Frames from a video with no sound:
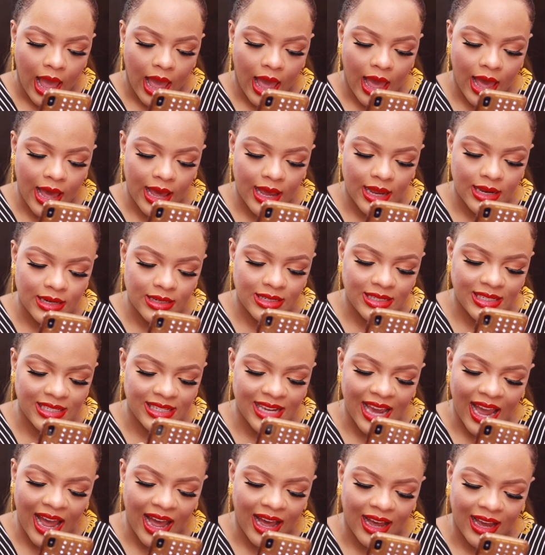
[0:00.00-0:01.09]
And
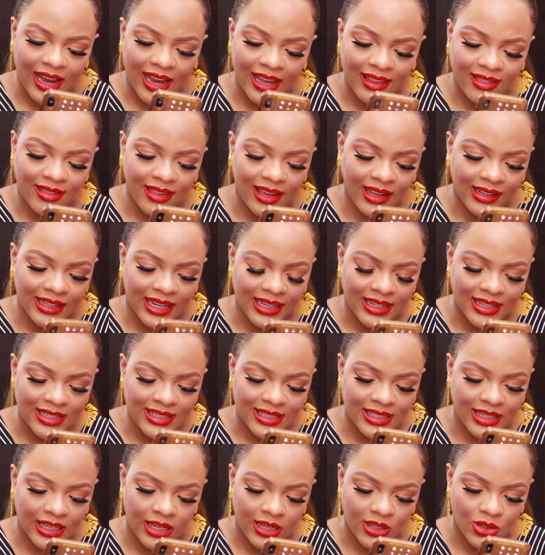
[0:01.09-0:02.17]
yeah, I think that
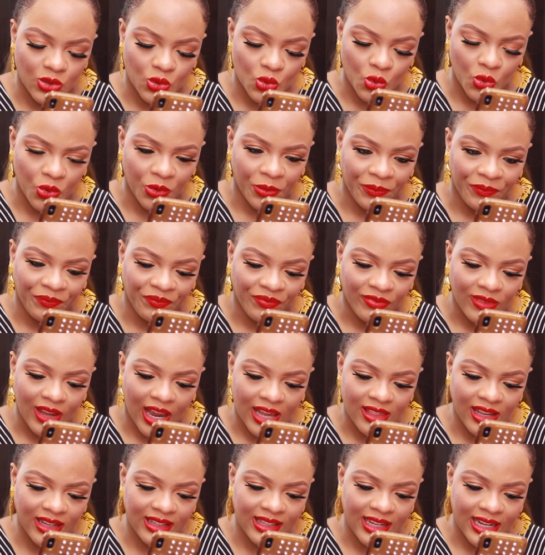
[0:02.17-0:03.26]
is it. So
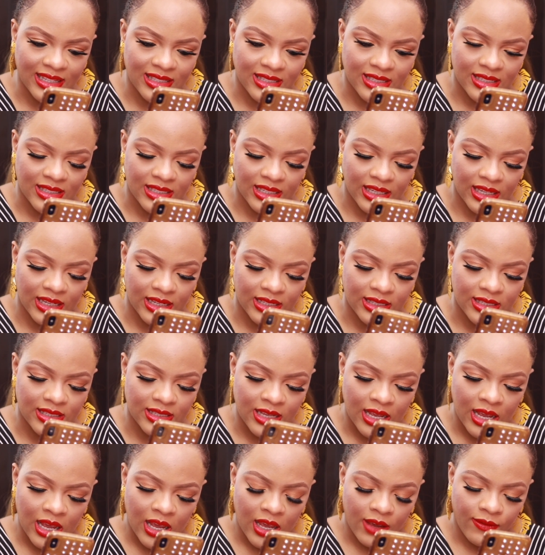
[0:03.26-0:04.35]
I think that is
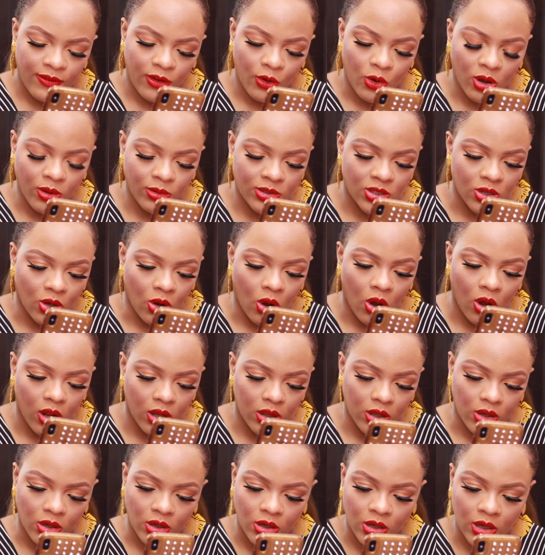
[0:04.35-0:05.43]
it. If you go to
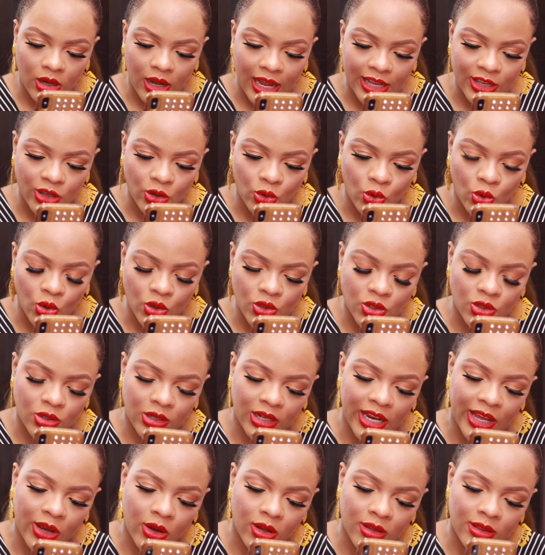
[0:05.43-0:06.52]
color and you go to
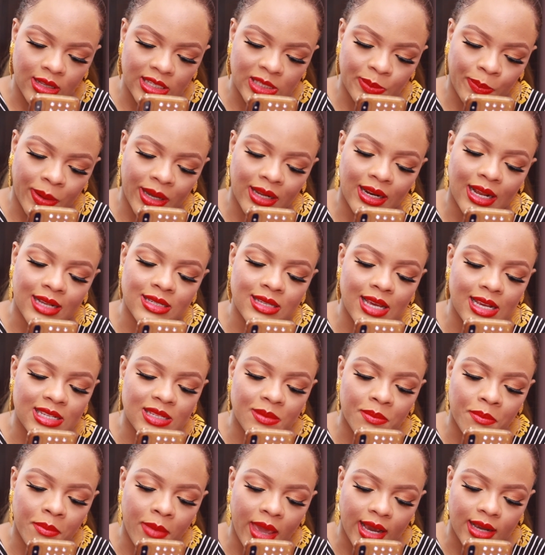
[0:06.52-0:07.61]
click on this part that says
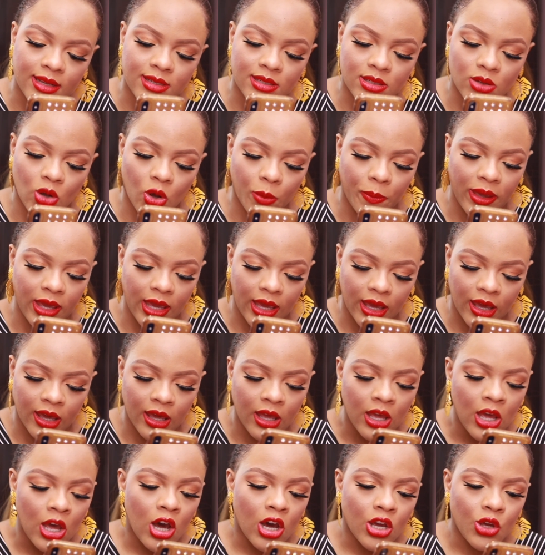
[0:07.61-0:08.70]
mix up
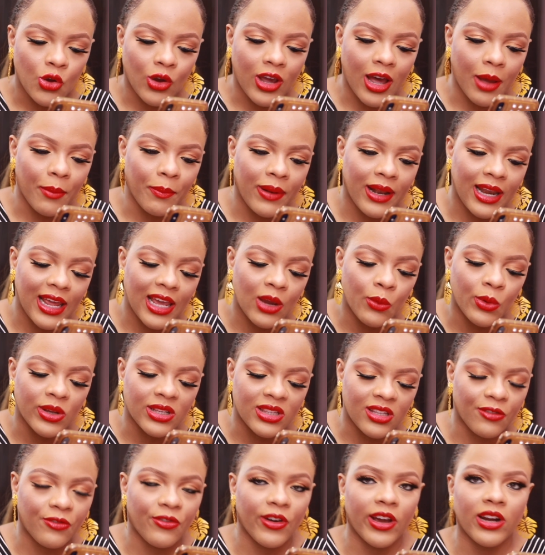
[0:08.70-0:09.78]
here, you can play with
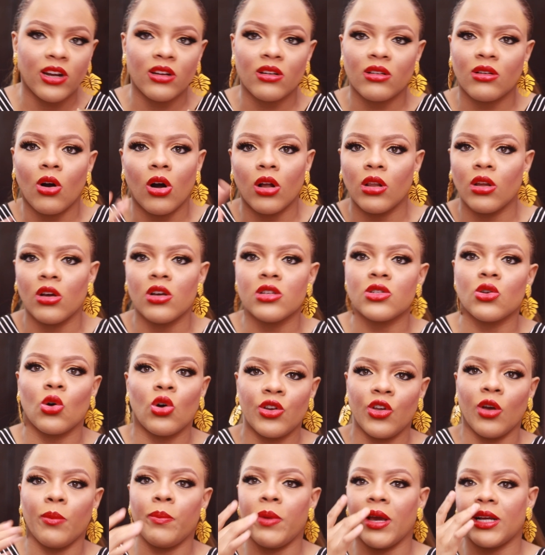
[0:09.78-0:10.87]
different colors
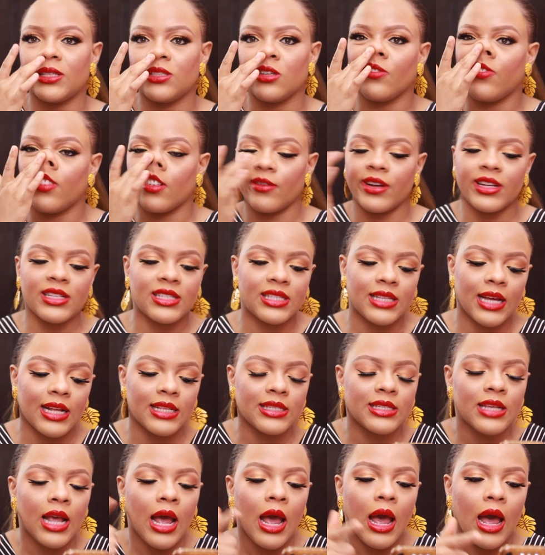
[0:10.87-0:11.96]
on your picture. For
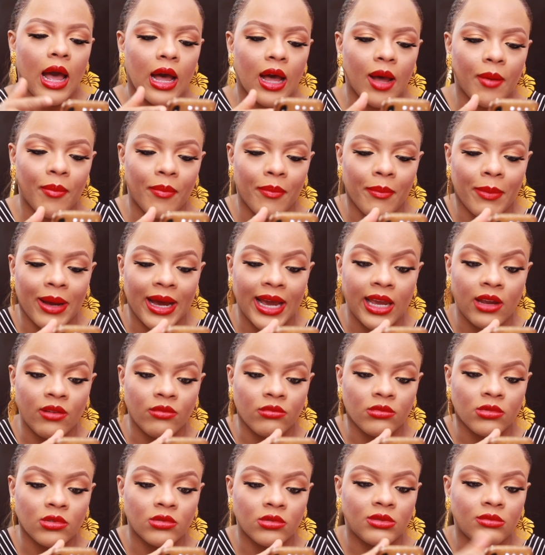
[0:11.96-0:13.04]
instance, my
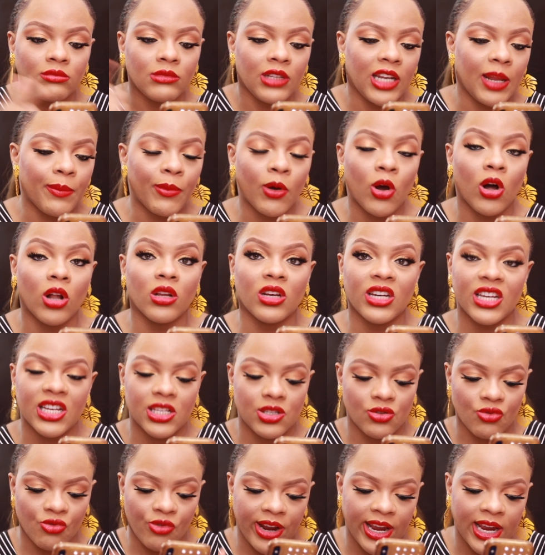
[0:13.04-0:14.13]
lip color
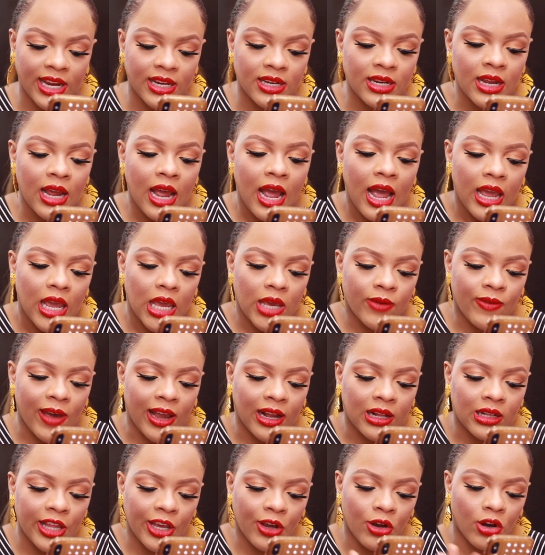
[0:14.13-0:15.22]
is red. If I
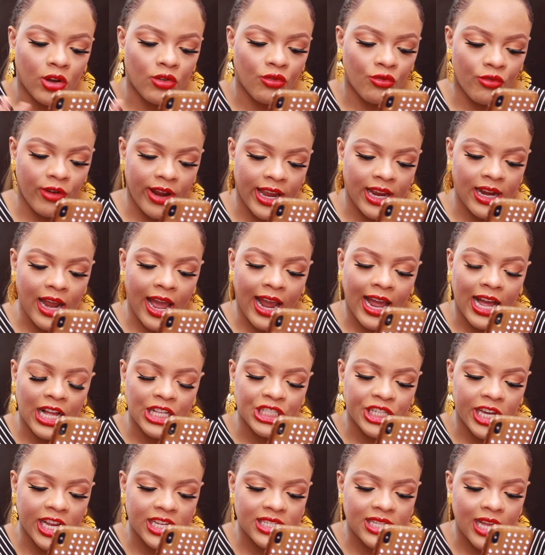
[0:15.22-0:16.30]
click on red, I can
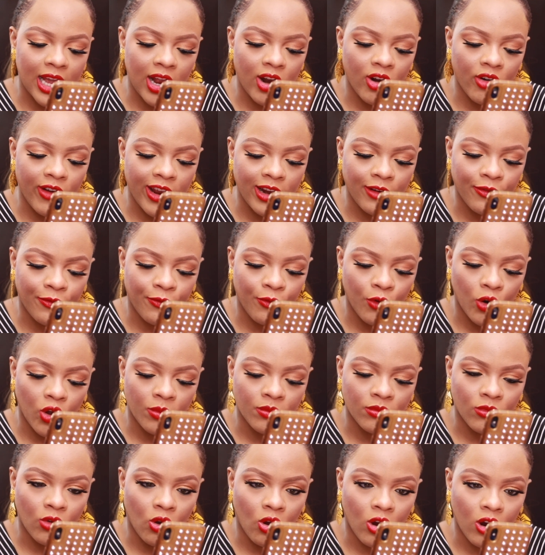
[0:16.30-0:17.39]
change that red
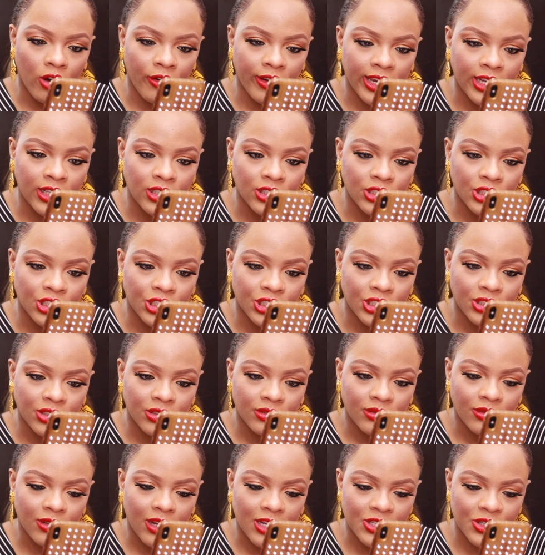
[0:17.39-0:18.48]
from orange,
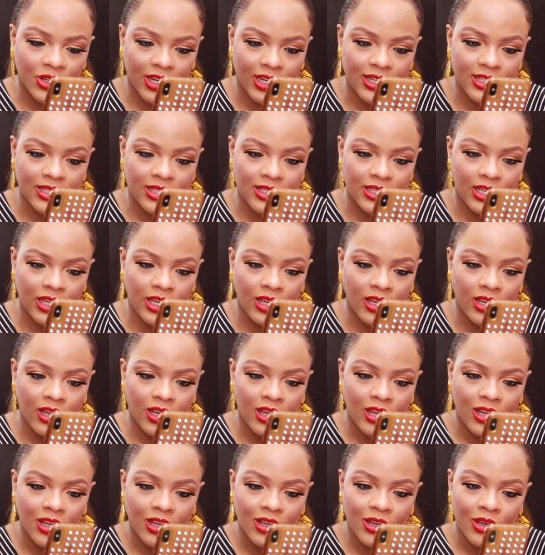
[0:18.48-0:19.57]
as you can see,
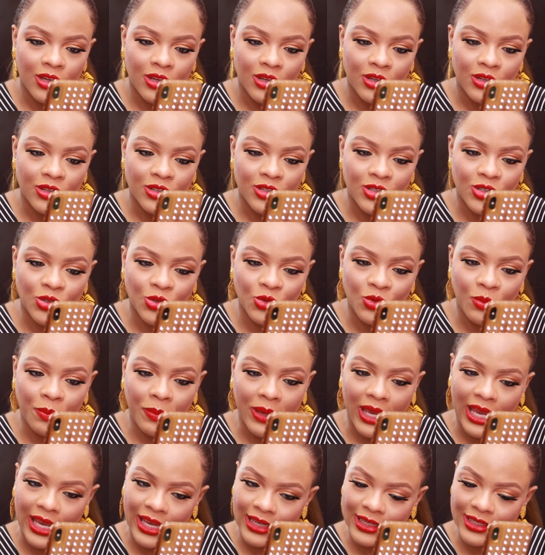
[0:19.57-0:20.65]
to
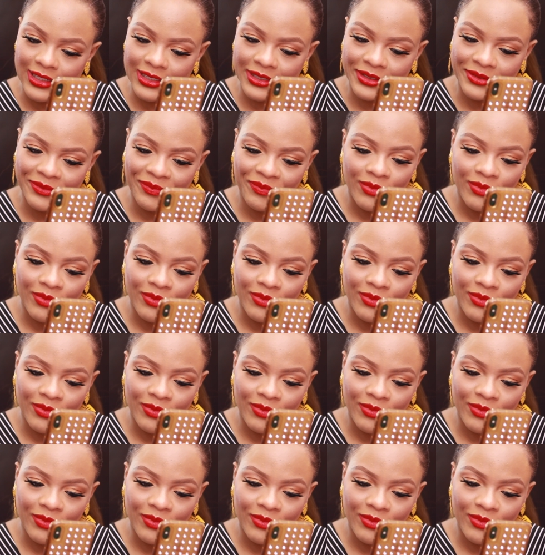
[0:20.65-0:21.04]
pink.